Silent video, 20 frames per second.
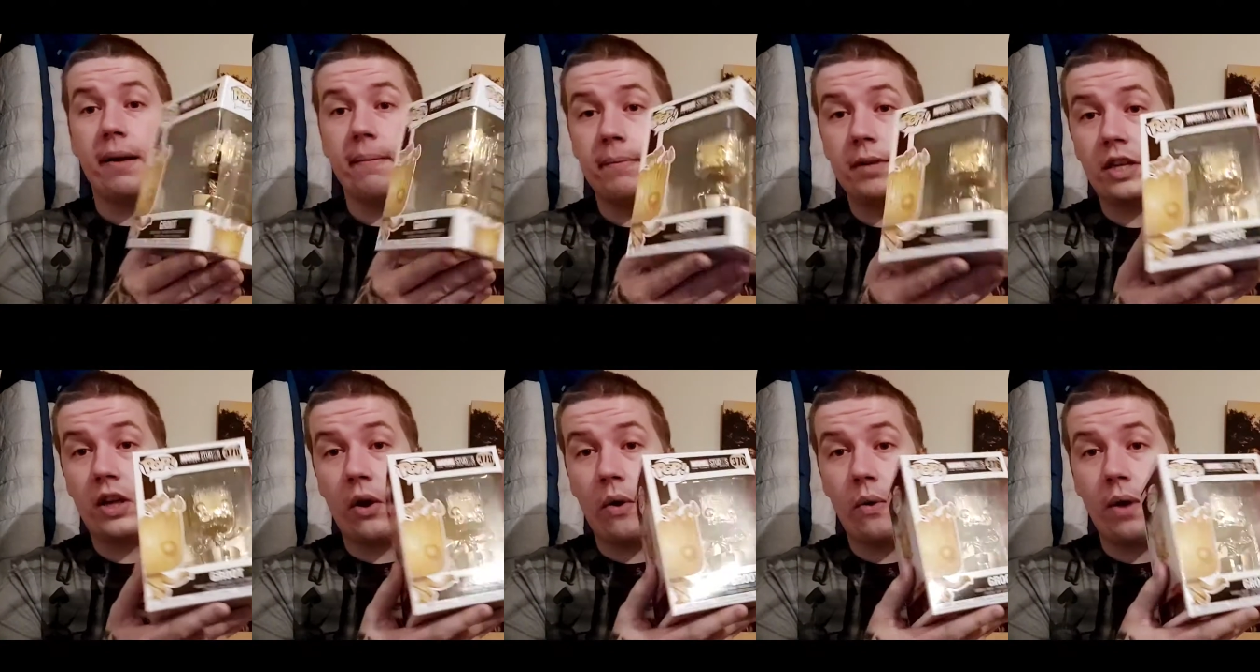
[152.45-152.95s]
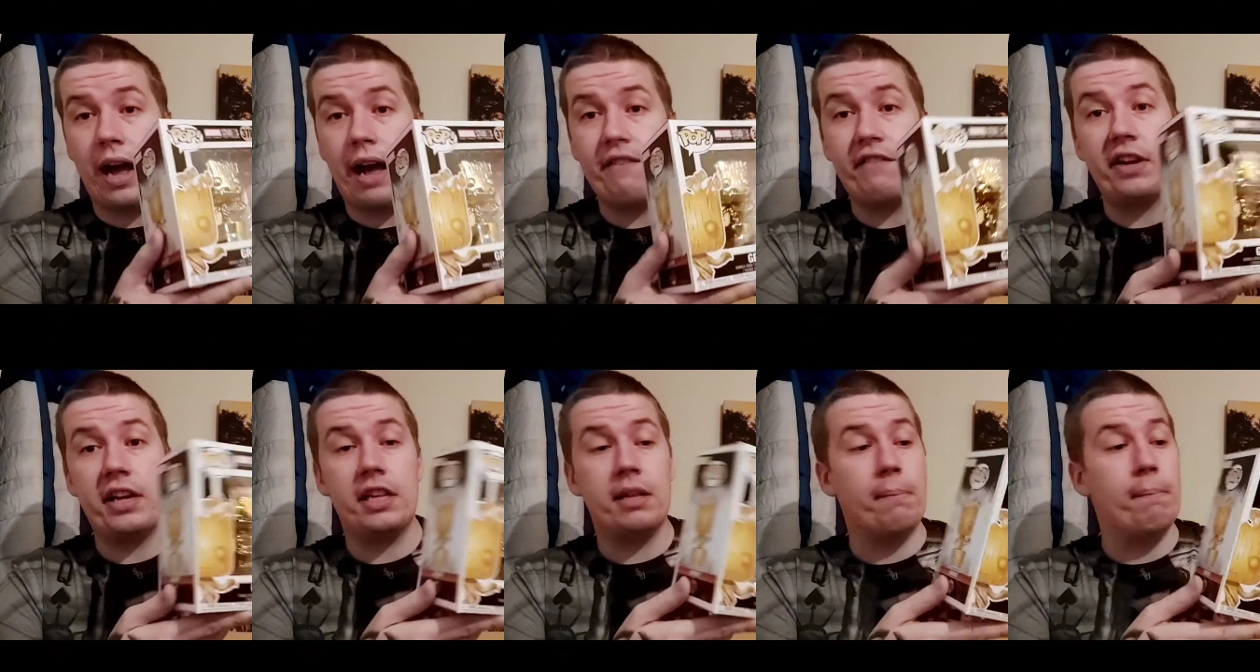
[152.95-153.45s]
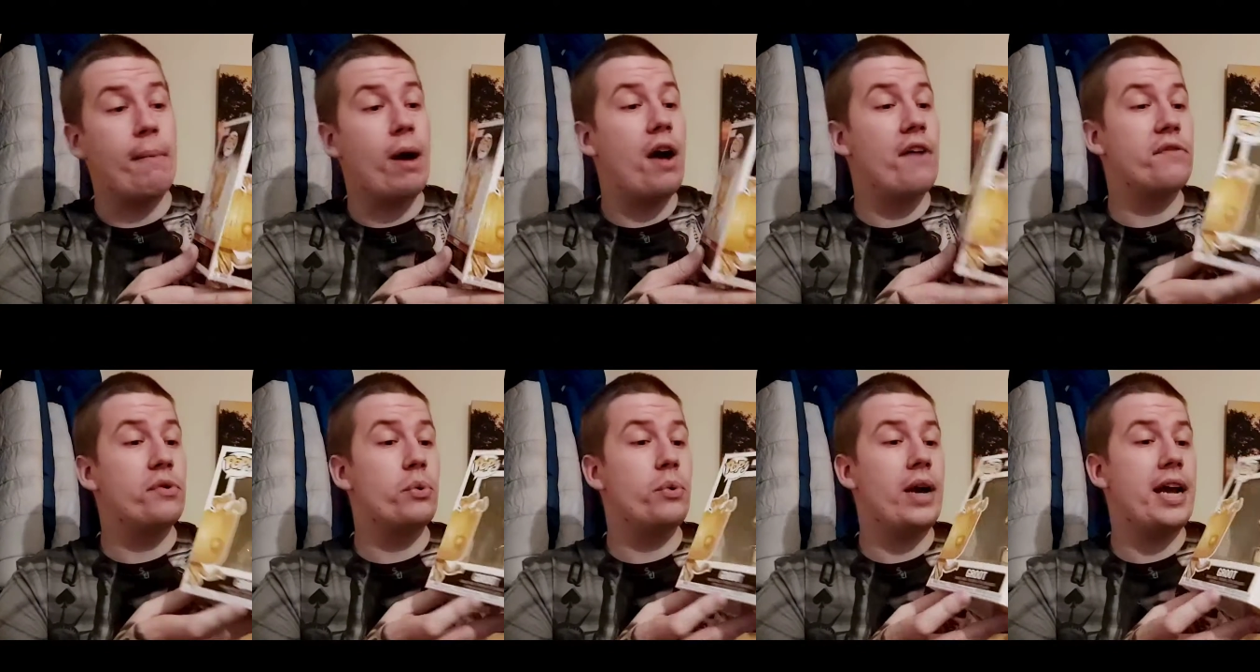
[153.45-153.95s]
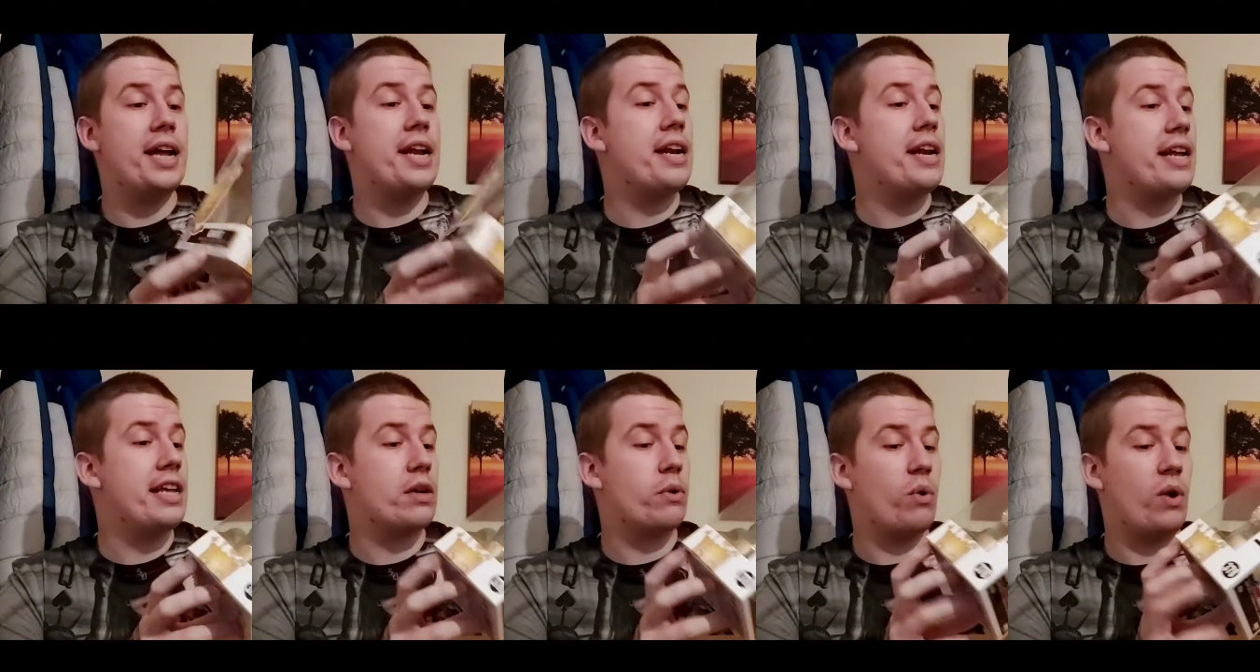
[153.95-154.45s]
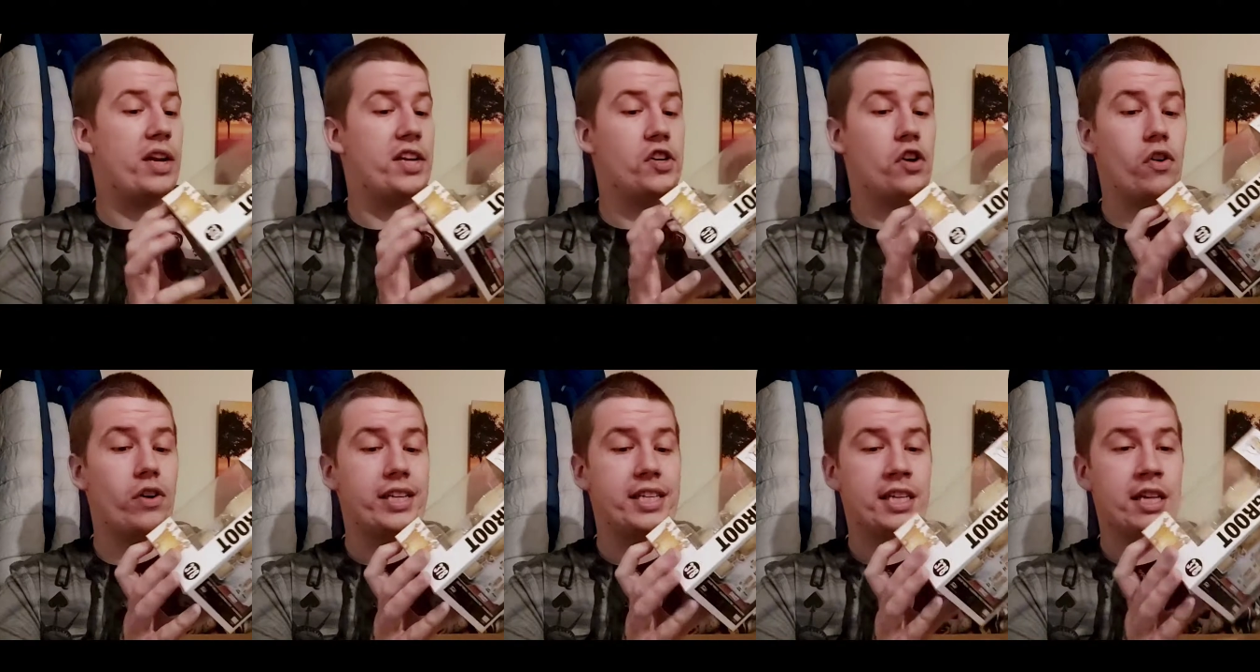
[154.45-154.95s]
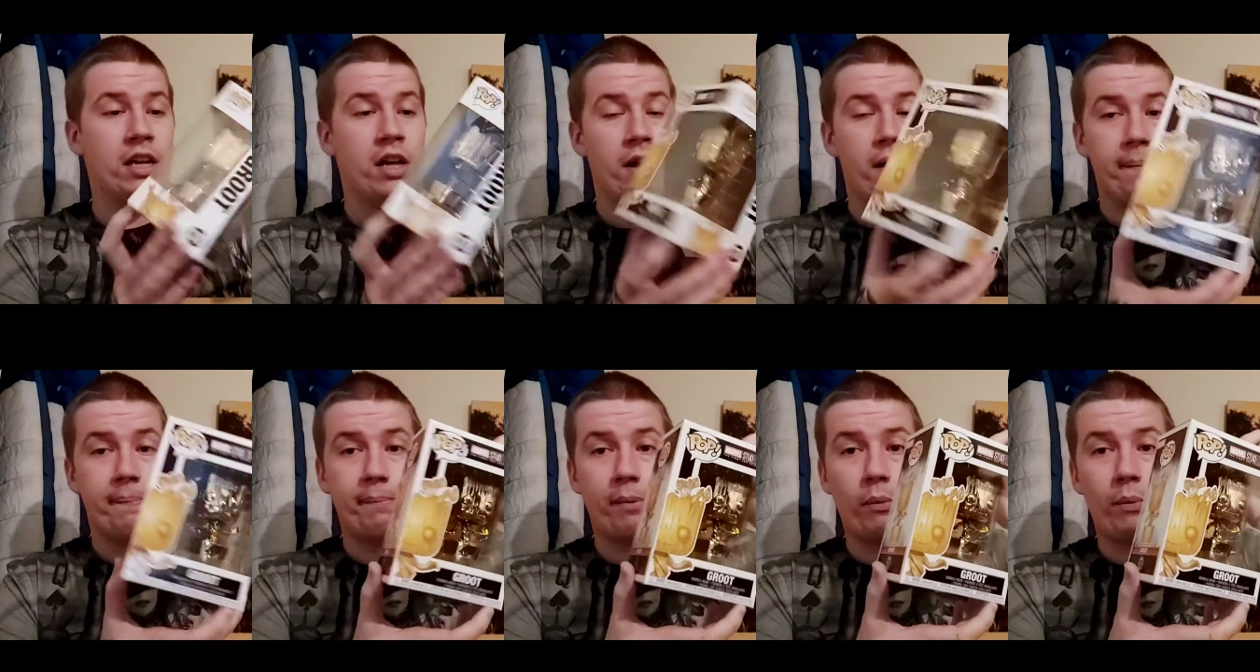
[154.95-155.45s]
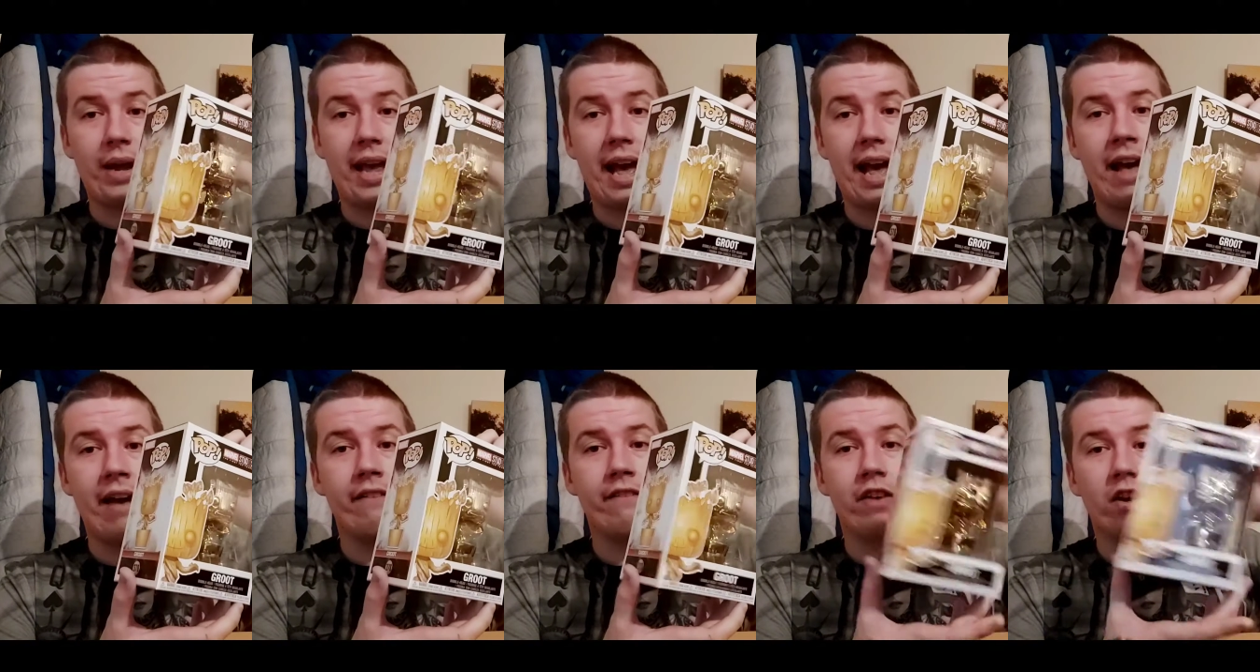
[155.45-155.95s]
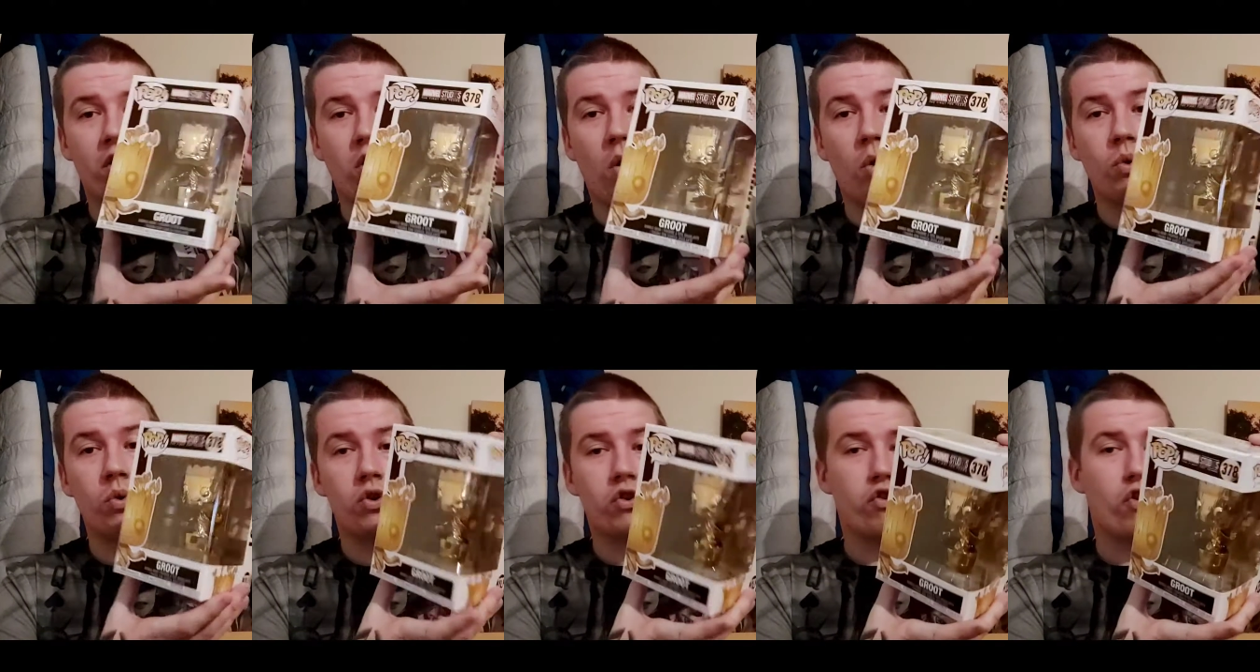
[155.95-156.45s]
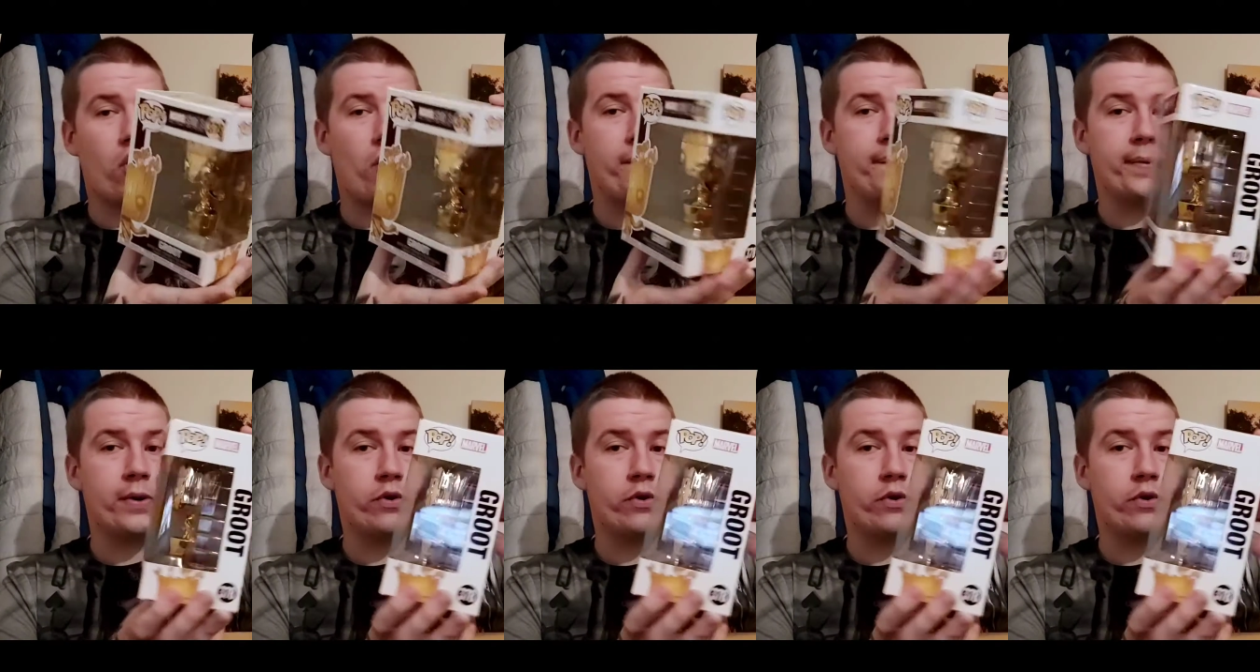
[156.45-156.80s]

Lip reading: So having some Marvel in is quite nice. But we have Gold Chrome